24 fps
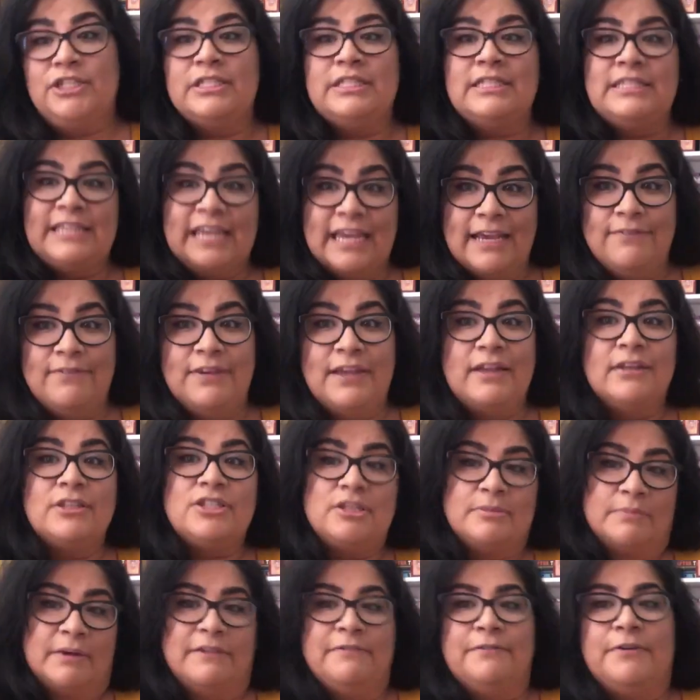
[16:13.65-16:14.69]
just save it
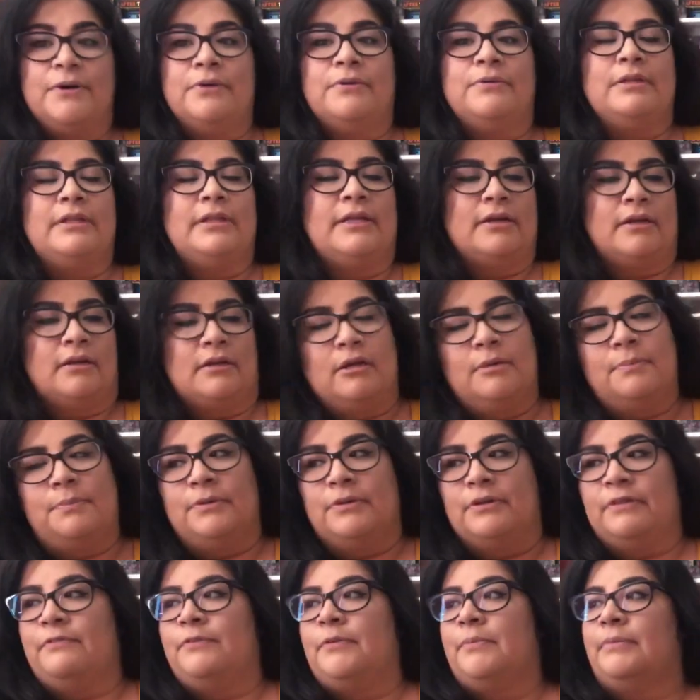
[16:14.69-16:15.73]
to my phone and then I'll
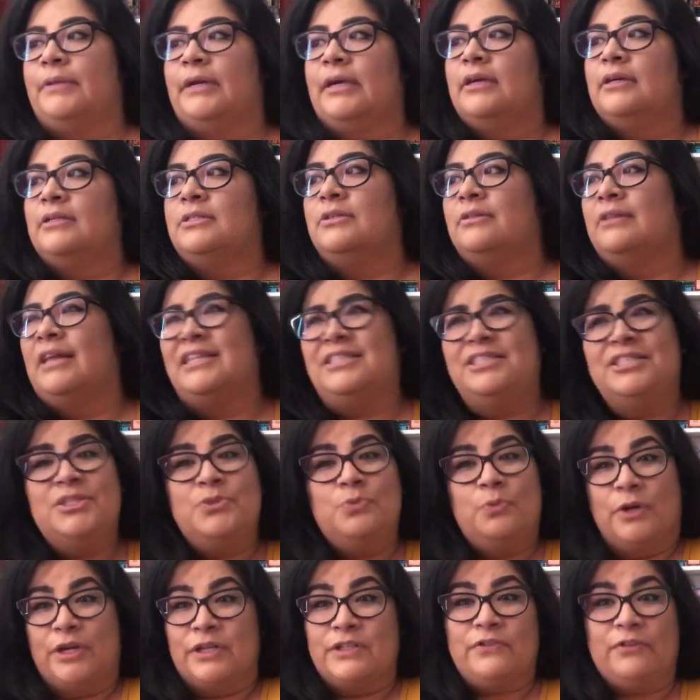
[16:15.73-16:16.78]
upload it from there. So that
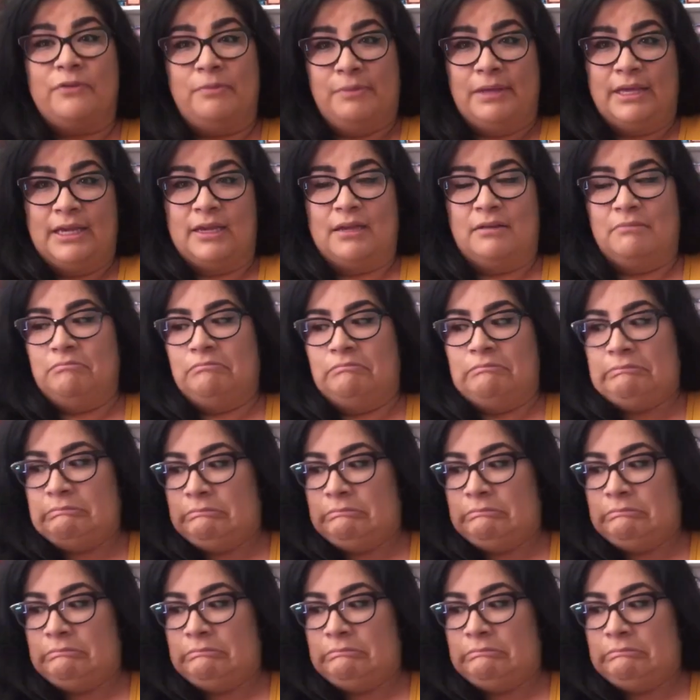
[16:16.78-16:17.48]
just works for me.